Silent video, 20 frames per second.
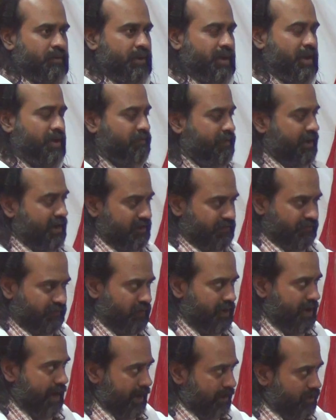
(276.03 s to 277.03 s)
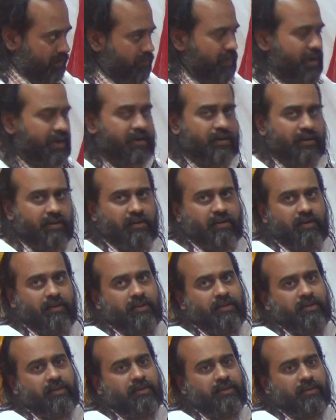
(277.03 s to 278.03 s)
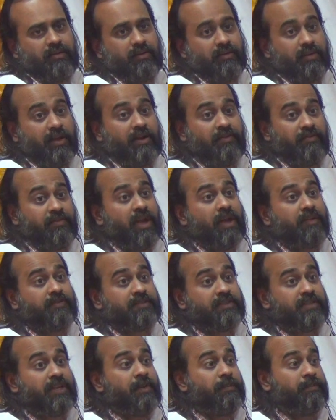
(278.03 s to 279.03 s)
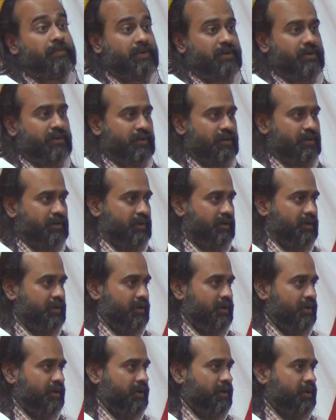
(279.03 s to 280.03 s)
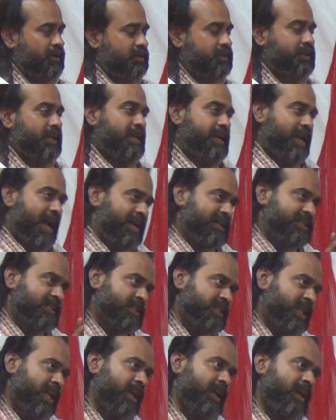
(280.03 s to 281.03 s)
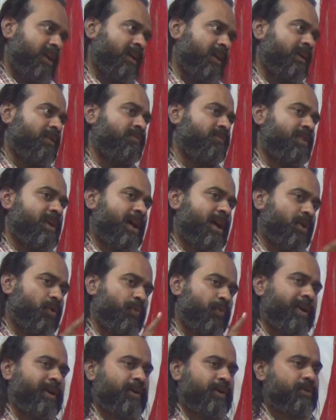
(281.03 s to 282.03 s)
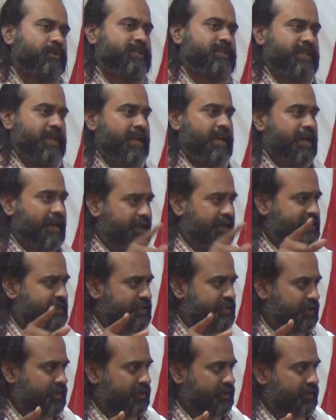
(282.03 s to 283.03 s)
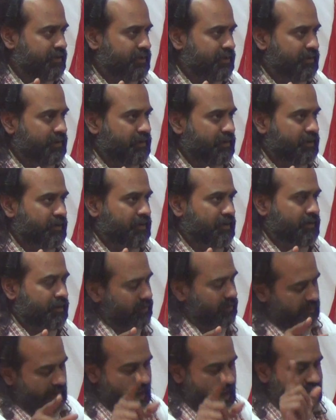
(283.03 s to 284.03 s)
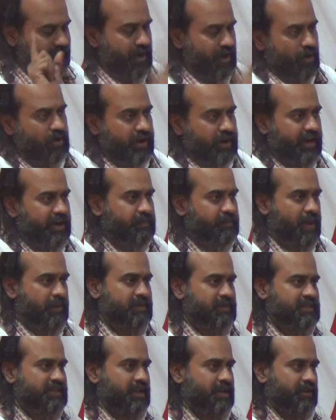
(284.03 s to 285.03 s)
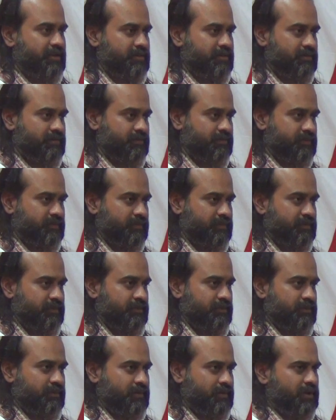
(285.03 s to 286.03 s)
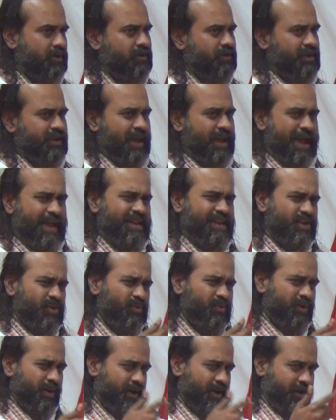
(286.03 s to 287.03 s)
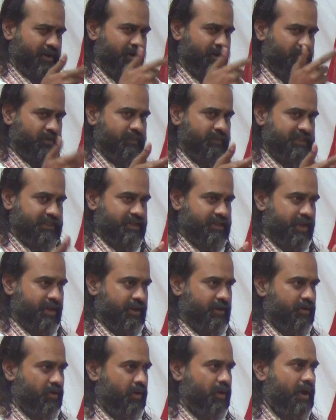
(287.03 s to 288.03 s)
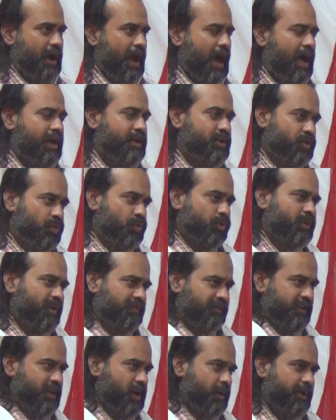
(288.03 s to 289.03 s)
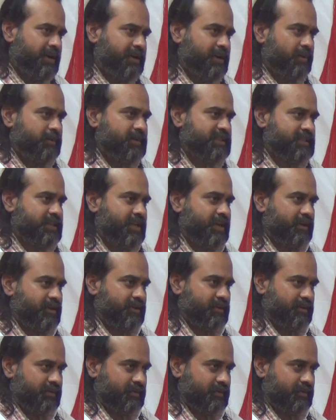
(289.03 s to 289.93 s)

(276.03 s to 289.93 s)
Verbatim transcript: Even if we admit that we have slipped, the next thing we are quick to say is, I will correct. I will not correct my mistake. Now, can you correct your mistake, or are you the fundamental mistake?